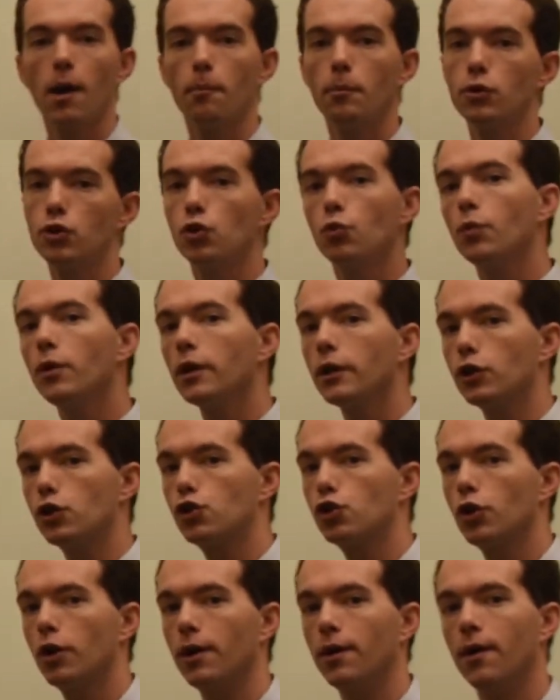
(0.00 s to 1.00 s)
But you really
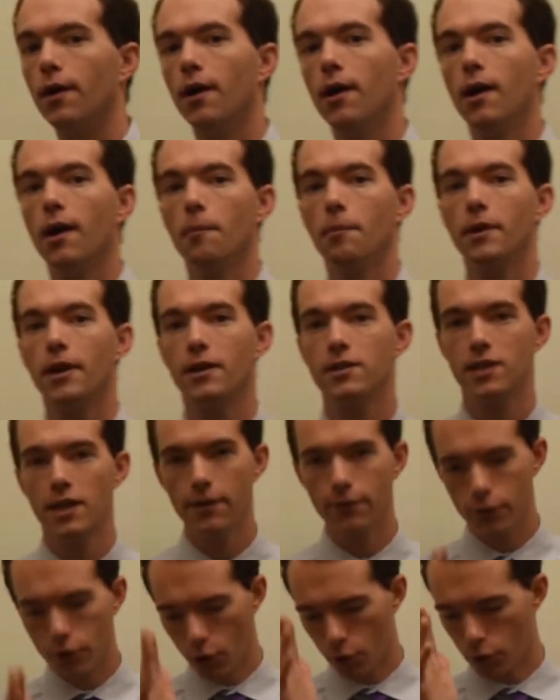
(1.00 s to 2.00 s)
should, because
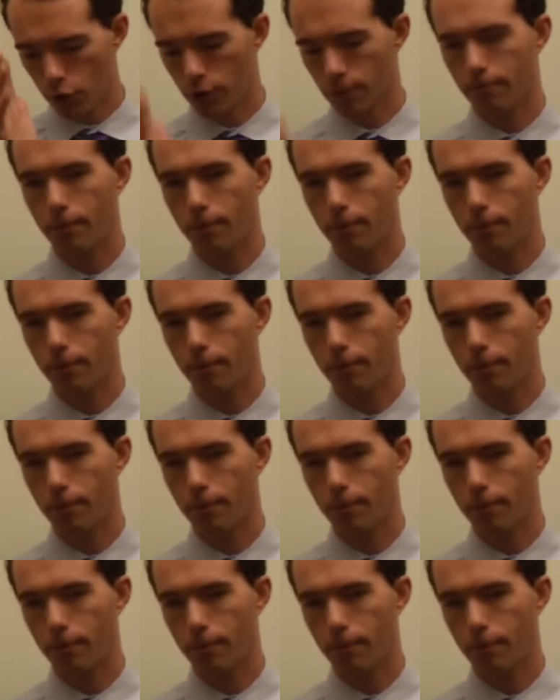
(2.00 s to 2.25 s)
even though the